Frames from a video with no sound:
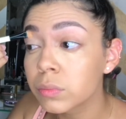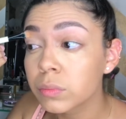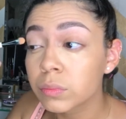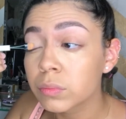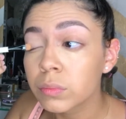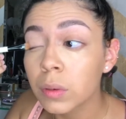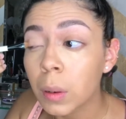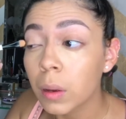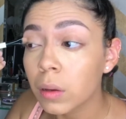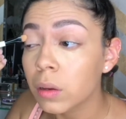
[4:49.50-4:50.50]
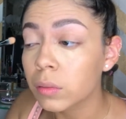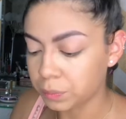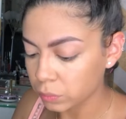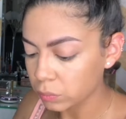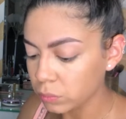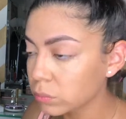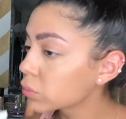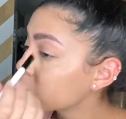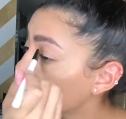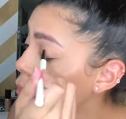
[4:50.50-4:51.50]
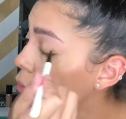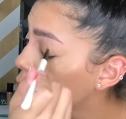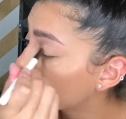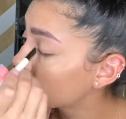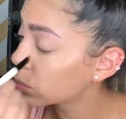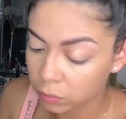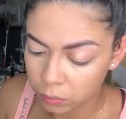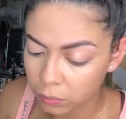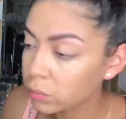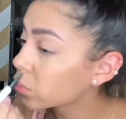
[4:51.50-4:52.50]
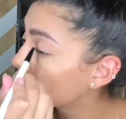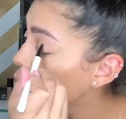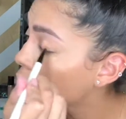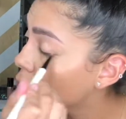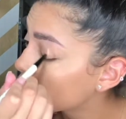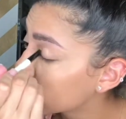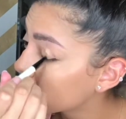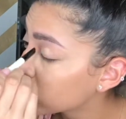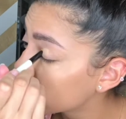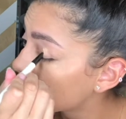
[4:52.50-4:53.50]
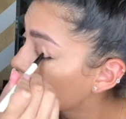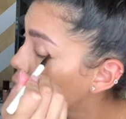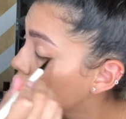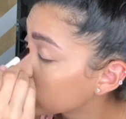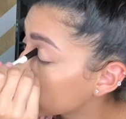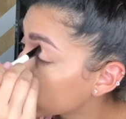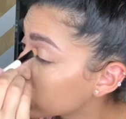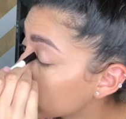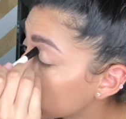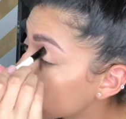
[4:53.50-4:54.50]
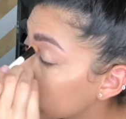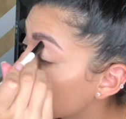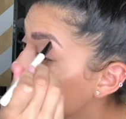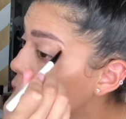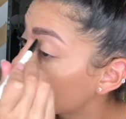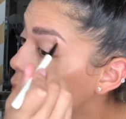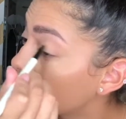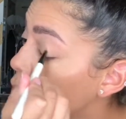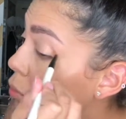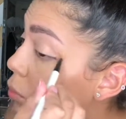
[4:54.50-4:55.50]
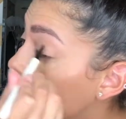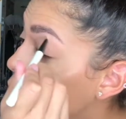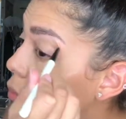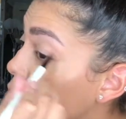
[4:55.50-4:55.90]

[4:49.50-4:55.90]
You OPN, we should be closer than friends. If you OPN,